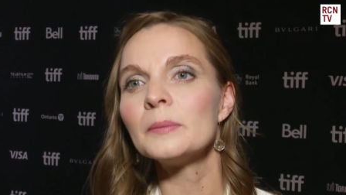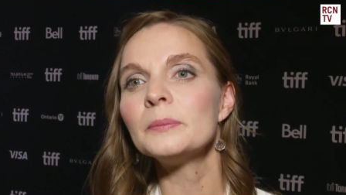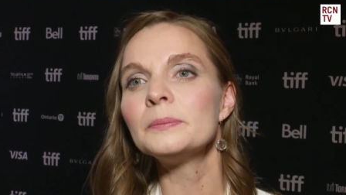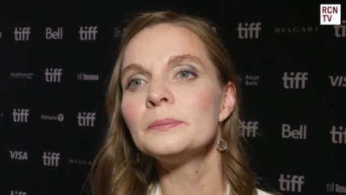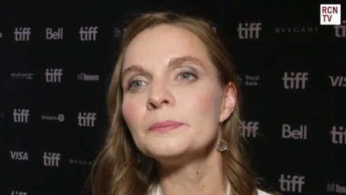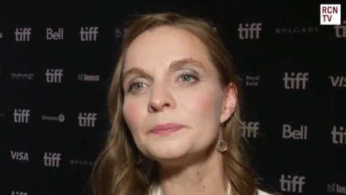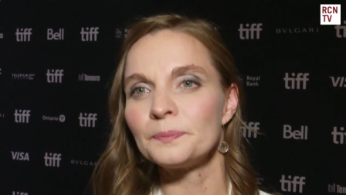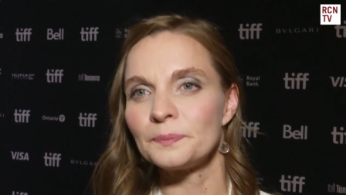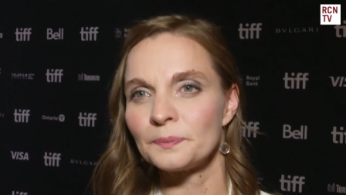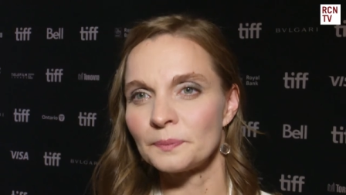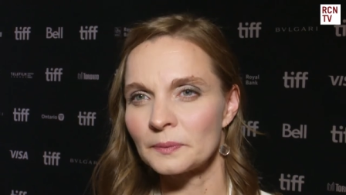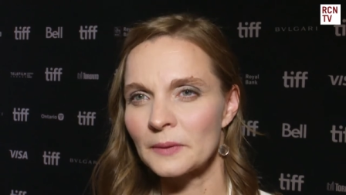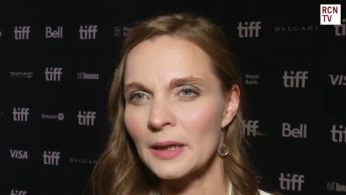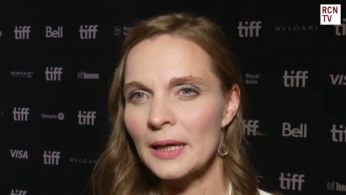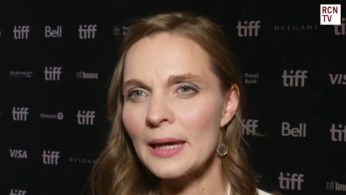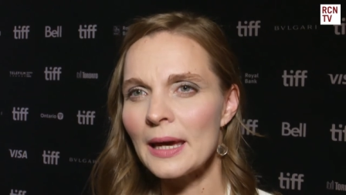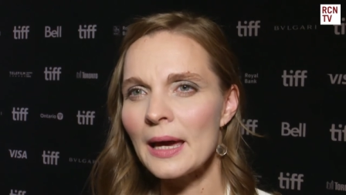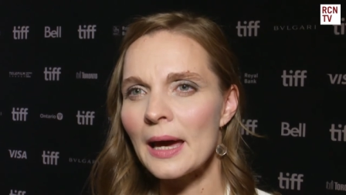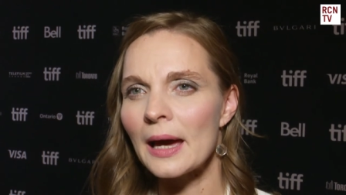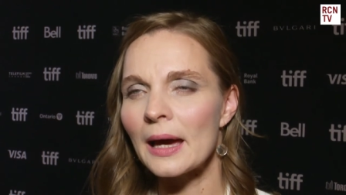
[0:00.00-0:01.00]
Mm,
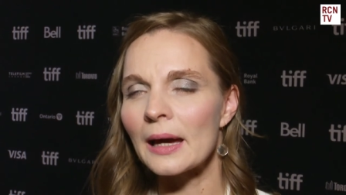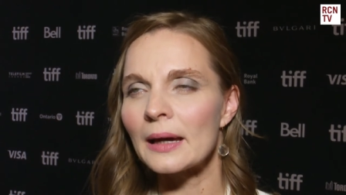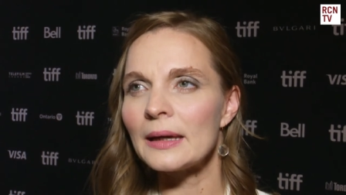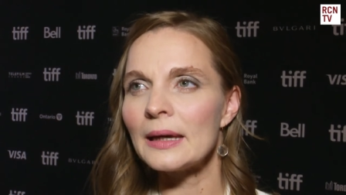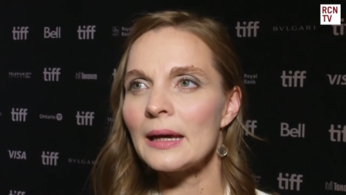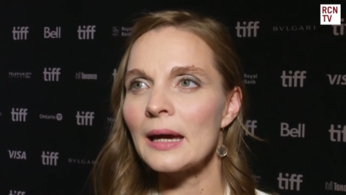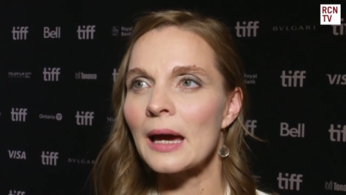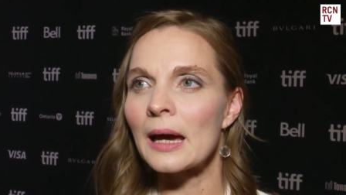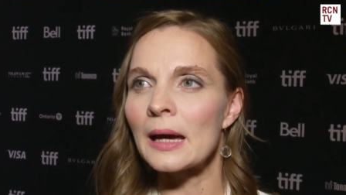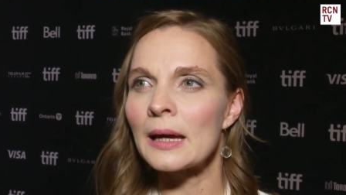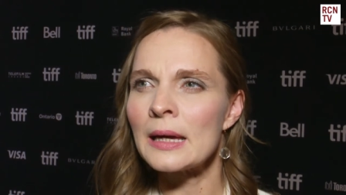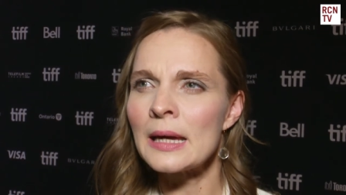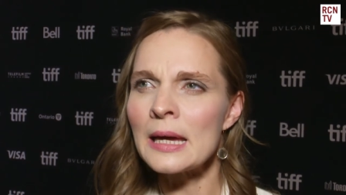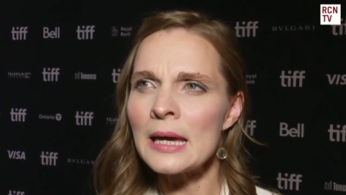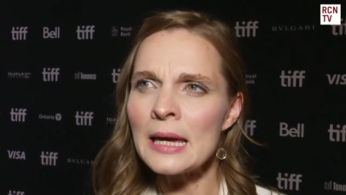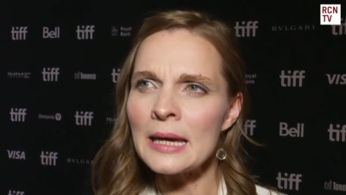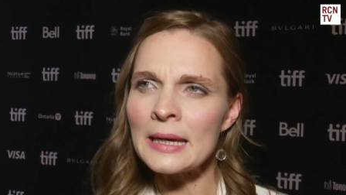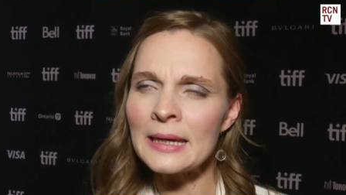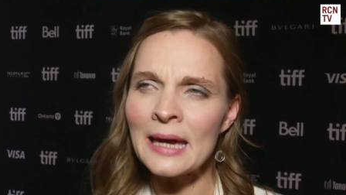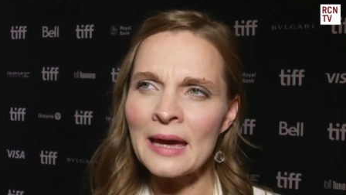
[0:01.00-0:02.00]
yeah, yeah,
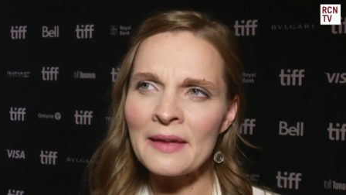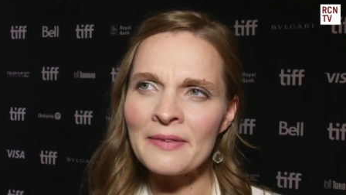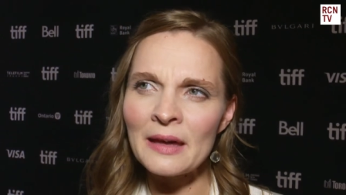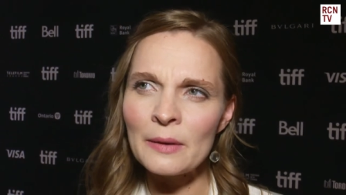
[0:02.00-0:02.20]
yeah.